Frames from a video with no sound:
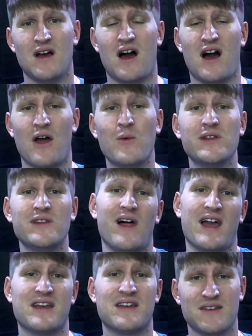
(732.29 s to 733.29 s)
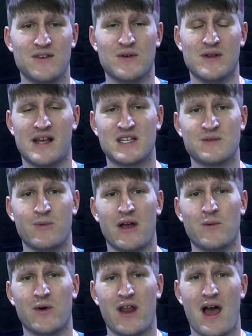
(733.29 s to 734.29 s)
I would like you to
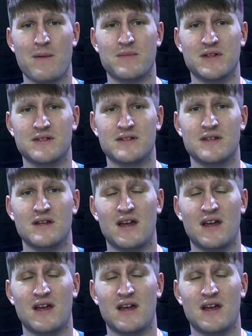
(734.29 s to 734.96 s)
explain what happened.